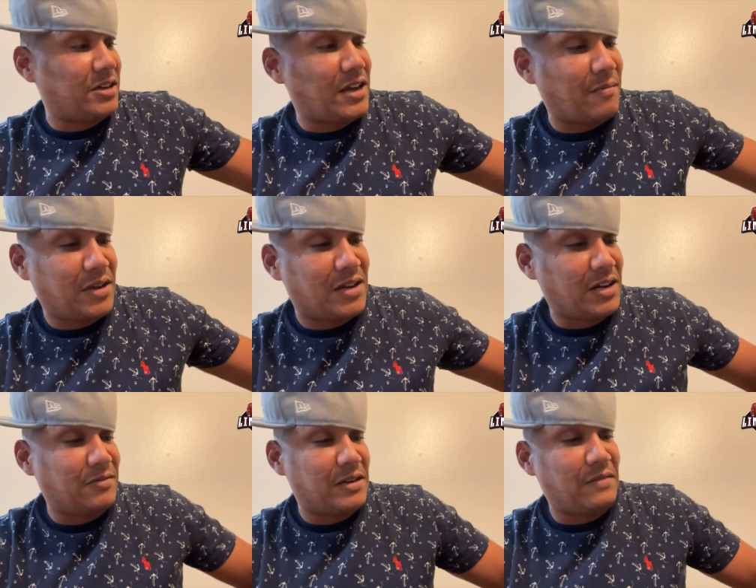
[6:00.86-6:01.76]
you know, he got me
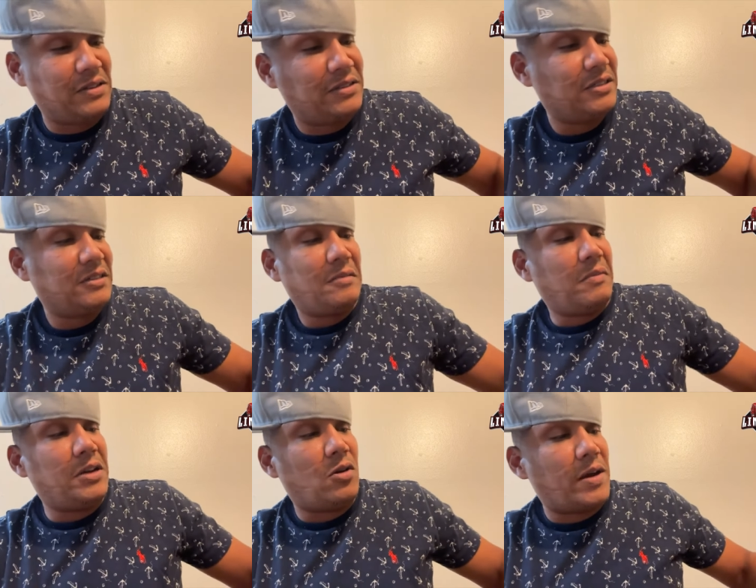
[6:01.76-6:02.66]
cut, whatever.
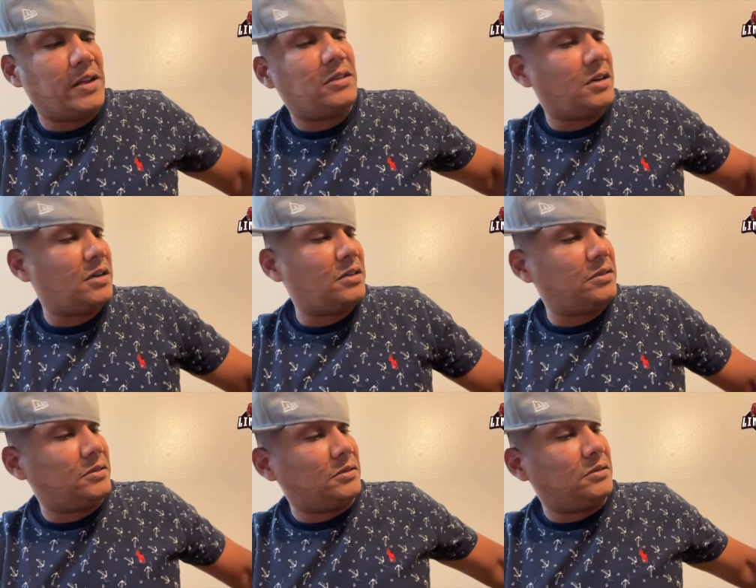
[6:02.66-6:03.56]
But nobody,
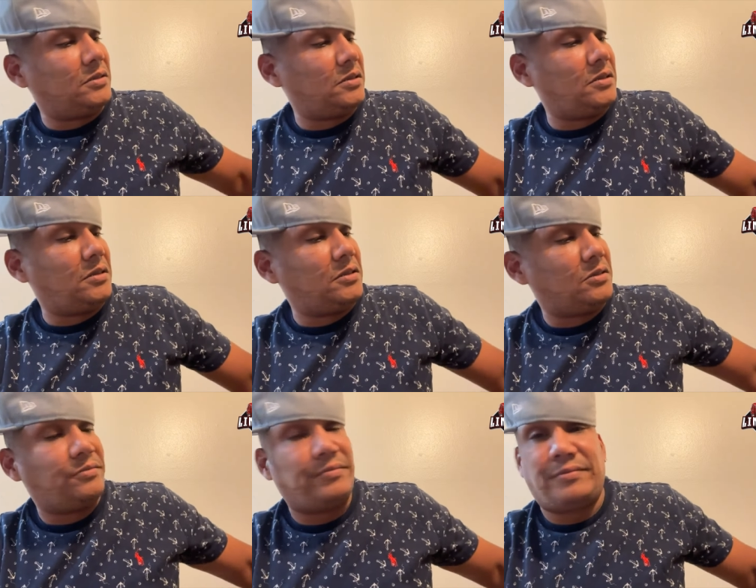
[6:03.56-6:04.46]
uh,
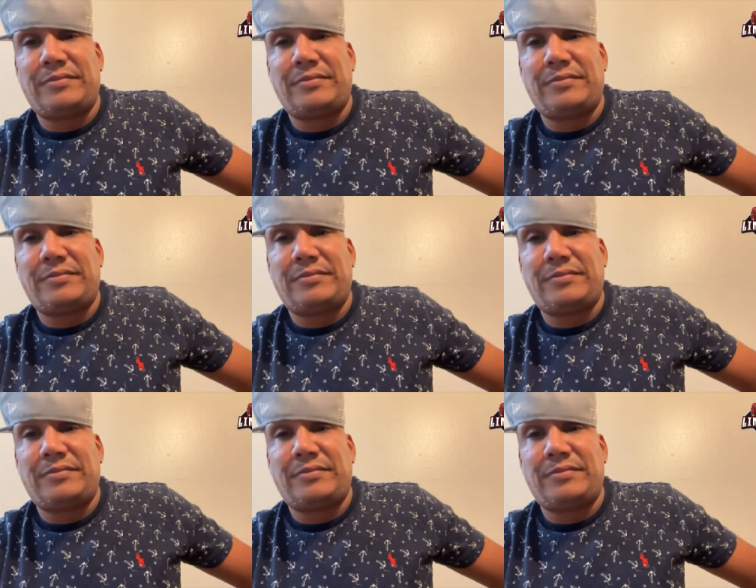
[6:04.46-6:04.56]
you know,